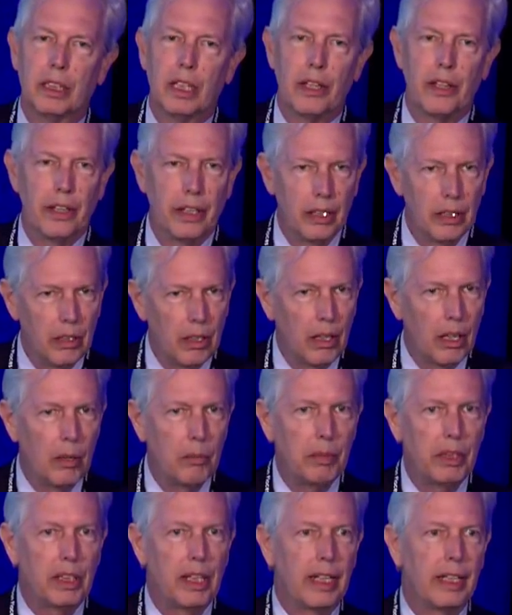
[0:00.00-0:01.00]
There are
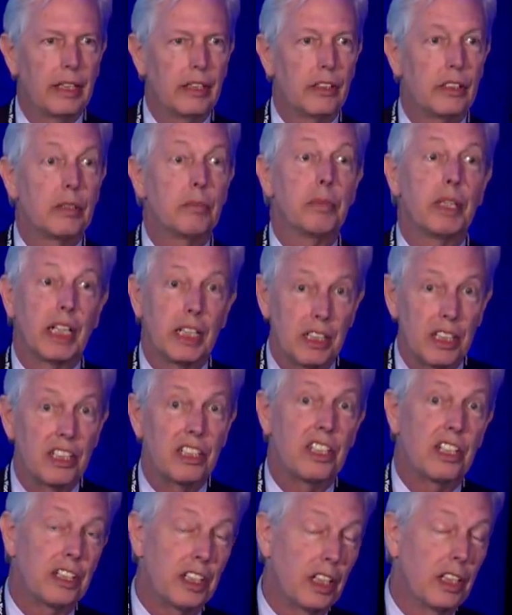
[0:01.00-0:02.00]
millennials, and because it's
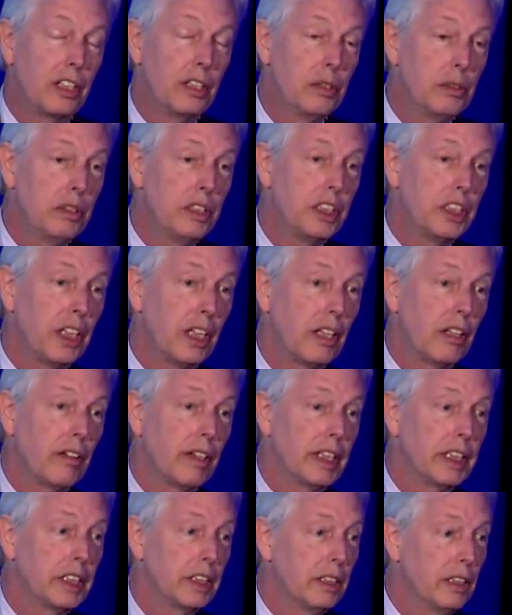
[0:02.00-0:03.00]
such a huge
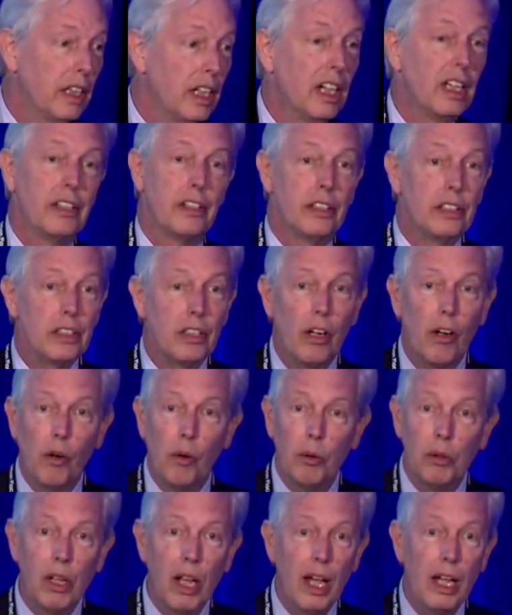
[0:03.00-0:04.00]
generation, there's a
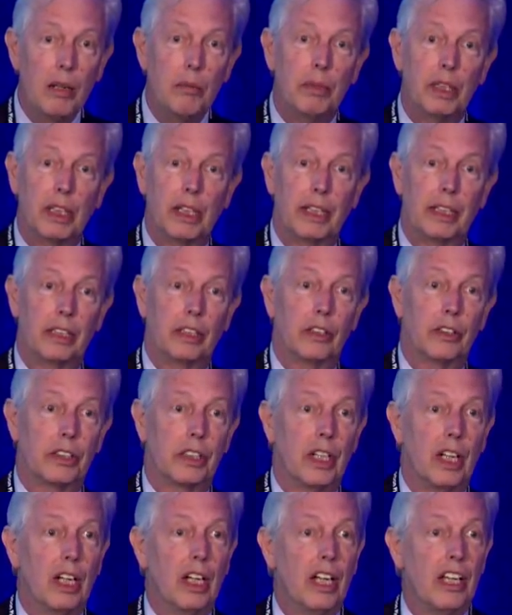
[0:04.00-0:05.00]
whole lot of millennials
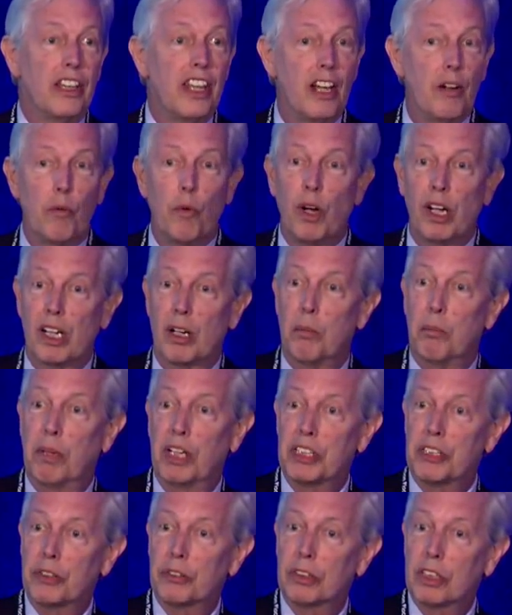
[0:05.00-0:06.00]
that want a
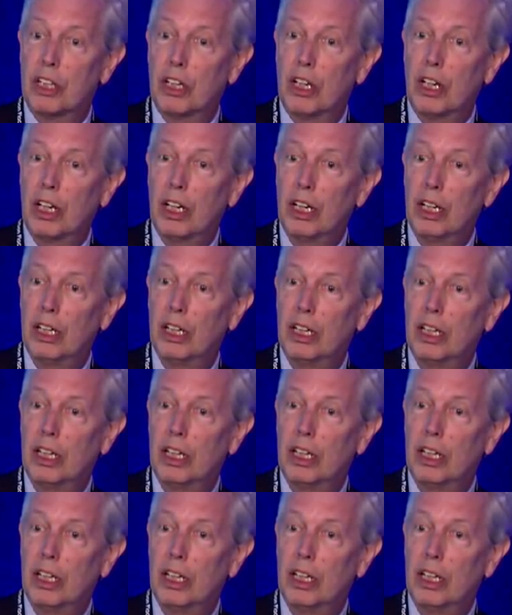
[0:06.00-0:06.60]
muscle car,